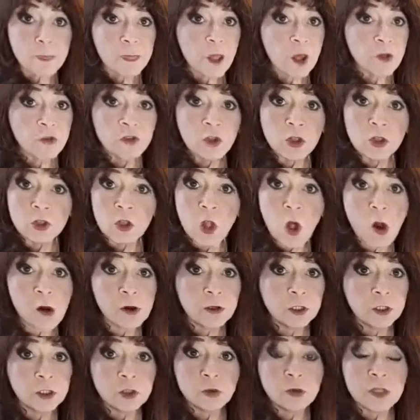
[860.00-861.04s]
the
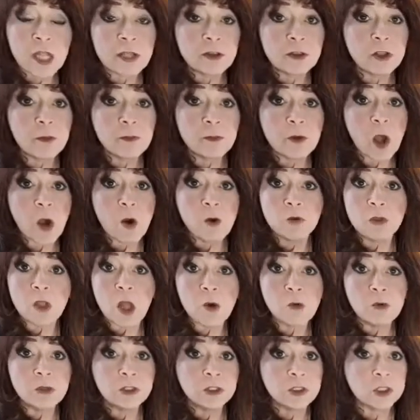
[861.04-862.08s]
longer you let them go
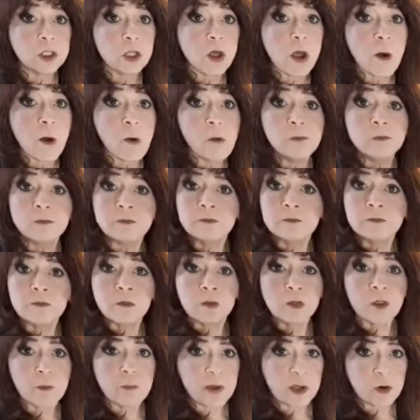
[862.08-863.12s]
low and slow,
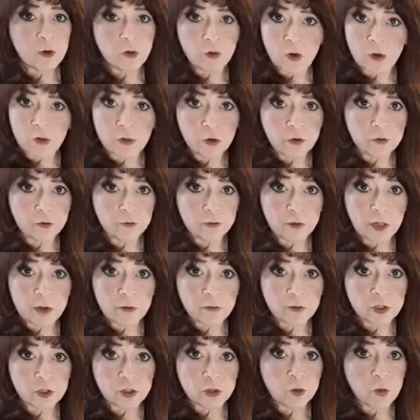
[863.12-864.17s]
the better all those
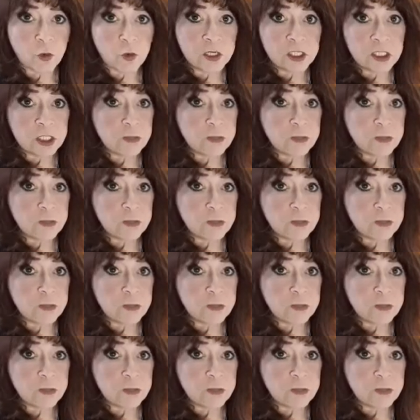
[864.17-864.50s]
flavors are going to